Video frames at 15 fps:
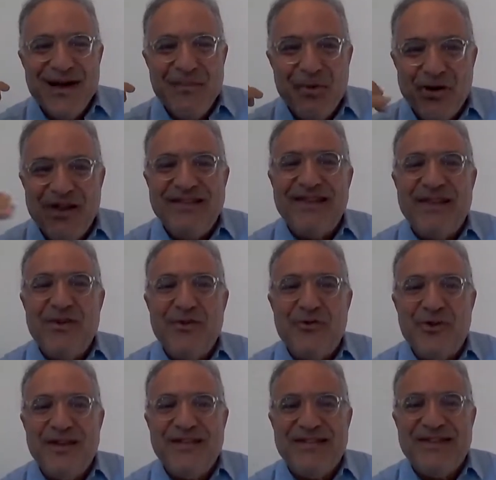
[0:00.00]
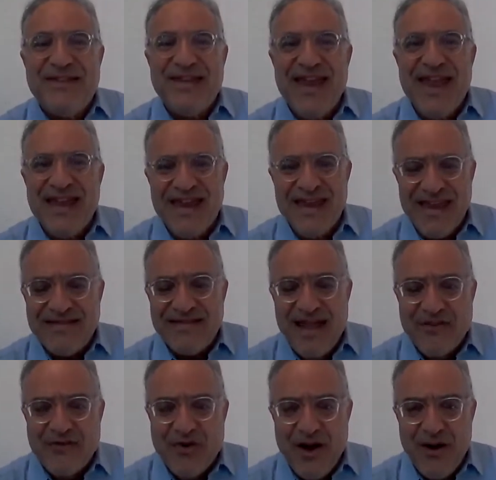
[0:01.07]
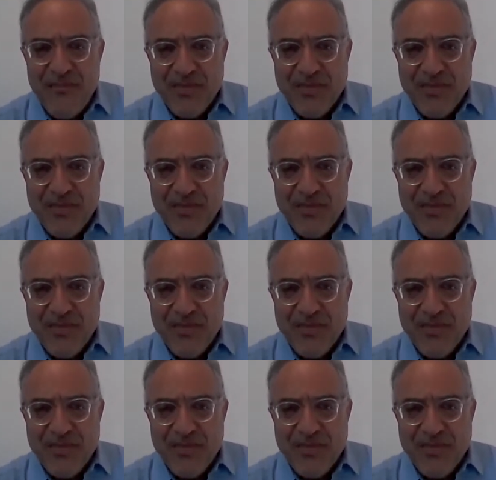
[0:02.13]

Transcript: political risk, and etc.